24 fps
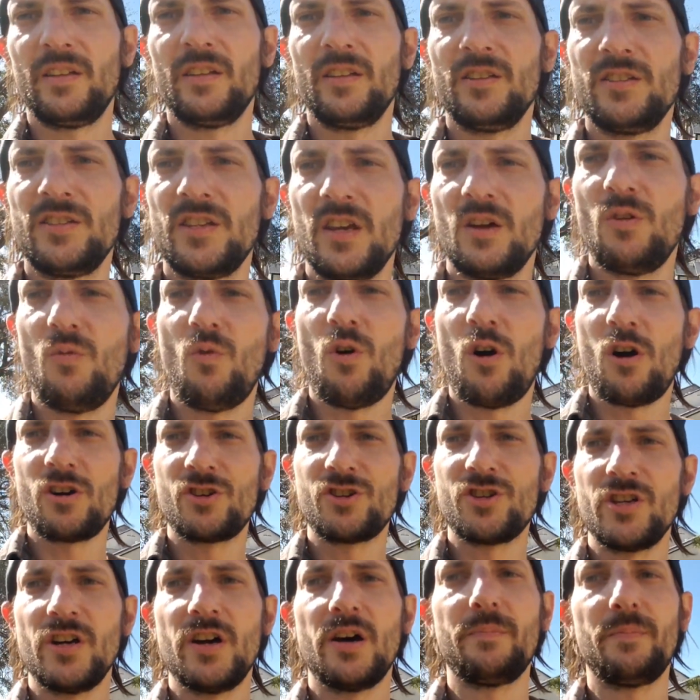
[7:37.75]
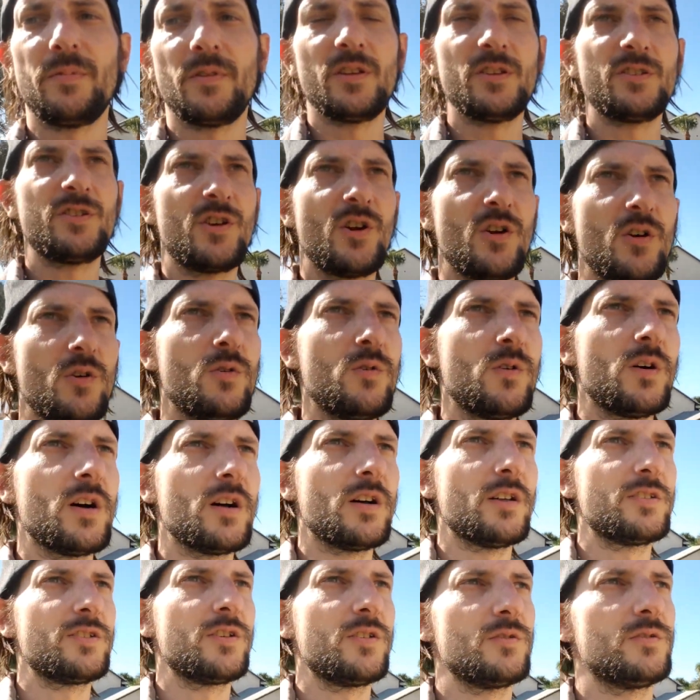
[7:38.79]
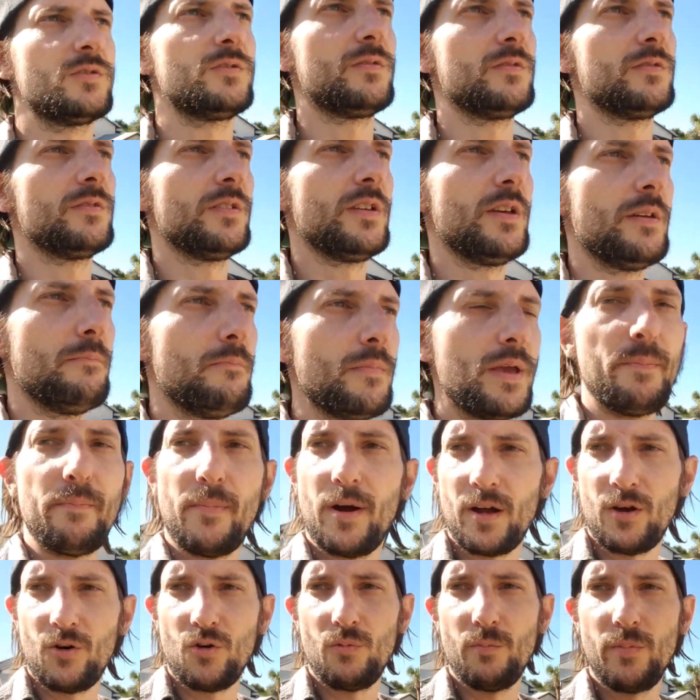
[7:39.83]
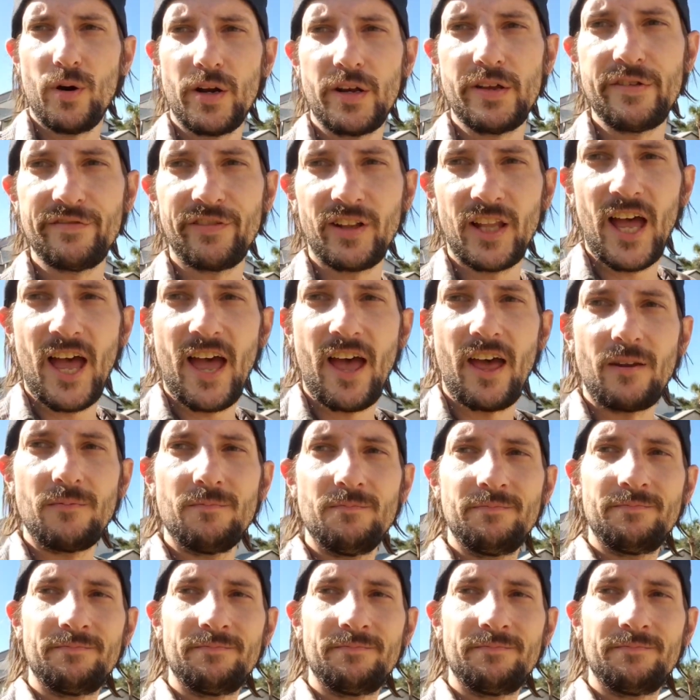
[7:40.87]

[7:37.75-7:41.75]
let's get washed up and let's go meet my old buddy Vlad.